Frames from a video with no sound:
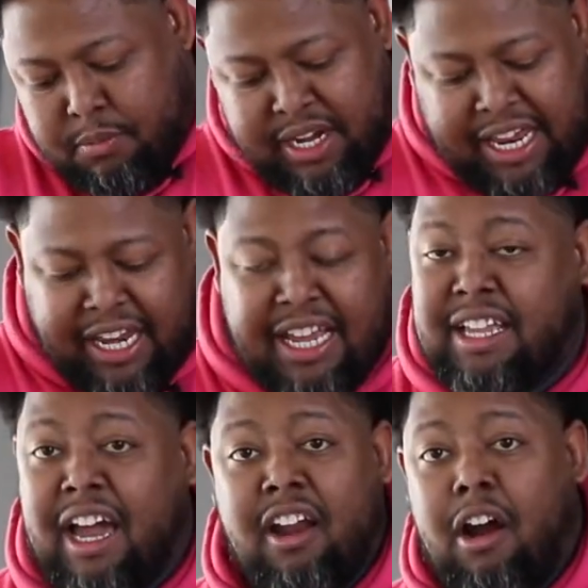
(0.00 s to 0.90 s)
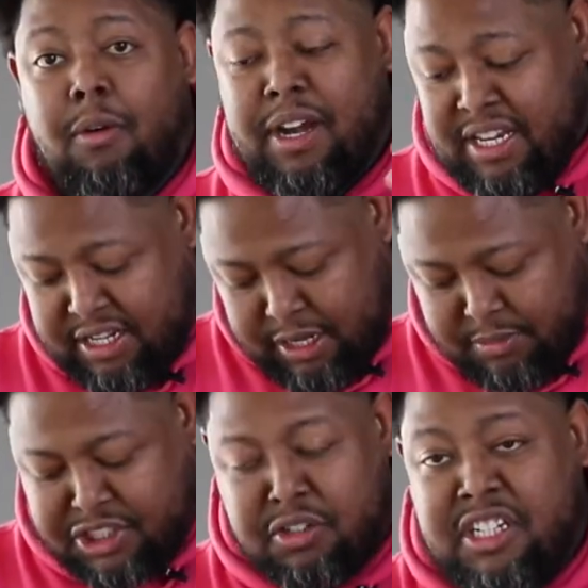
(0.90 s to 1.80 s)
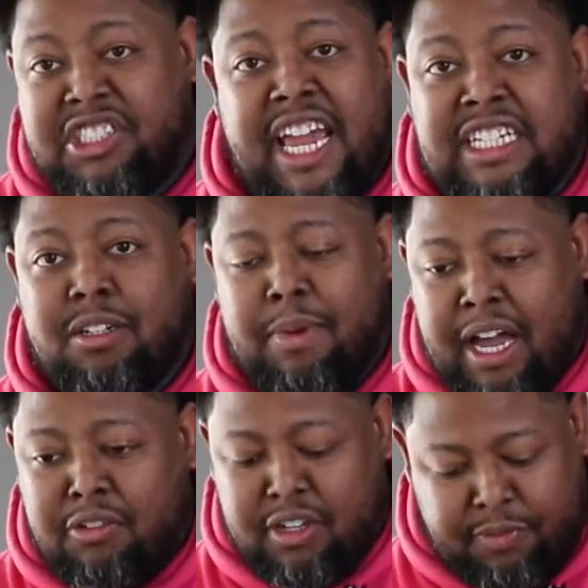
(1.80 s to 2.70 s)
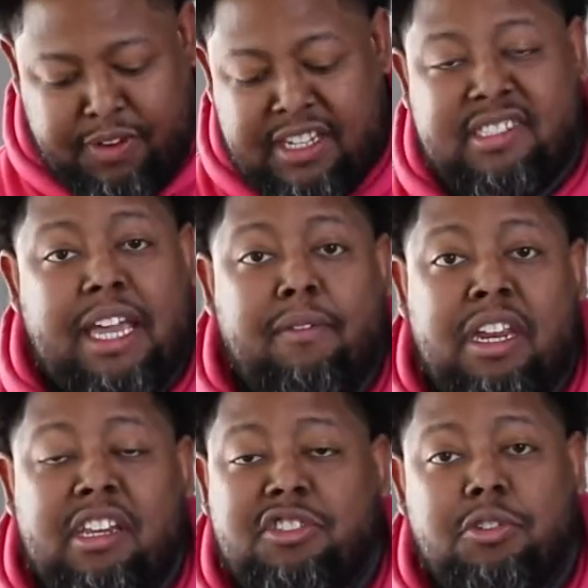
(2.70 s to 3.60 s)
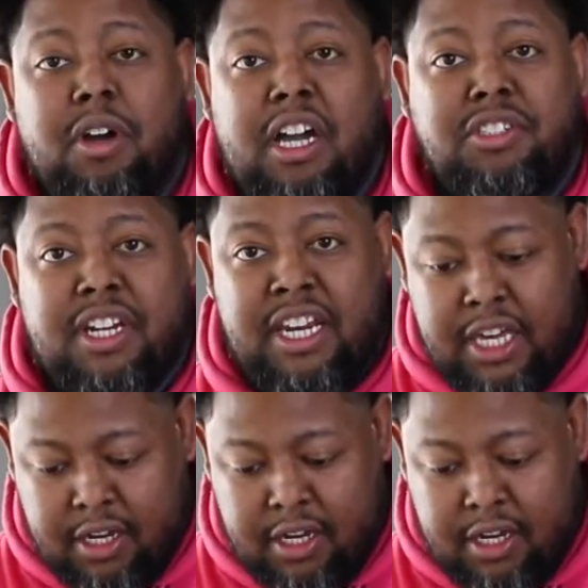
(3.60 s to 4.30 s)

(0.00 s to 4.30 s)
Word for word: but I like how they're already done, but you can change them out. You can fit a 70 to 200 in